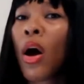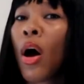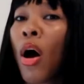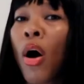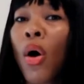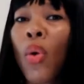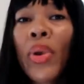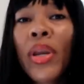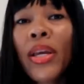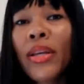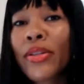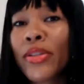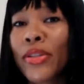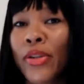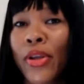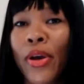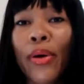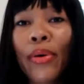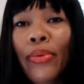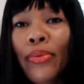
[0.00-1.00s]
Oh, we need to
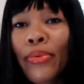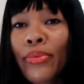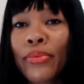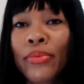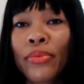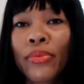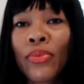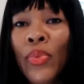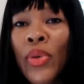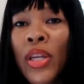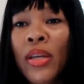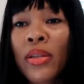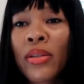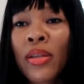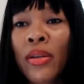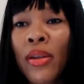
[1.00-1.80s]
know. We need that's to,